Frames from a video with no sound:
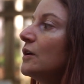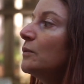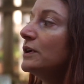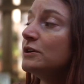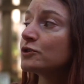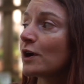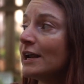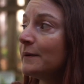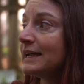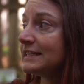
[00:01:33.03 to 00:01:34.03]
When you try
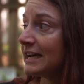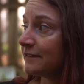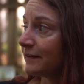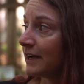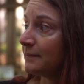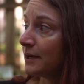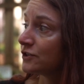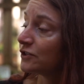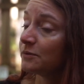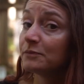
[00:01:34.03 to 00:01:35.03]
to identify a
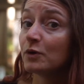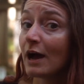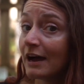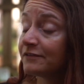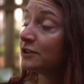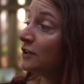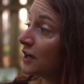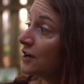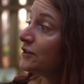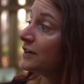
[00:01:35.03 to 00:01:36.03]
mushroom, you have to look
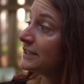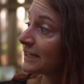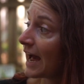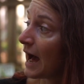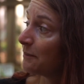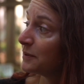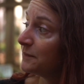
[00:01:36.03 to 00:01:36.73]
under its cap.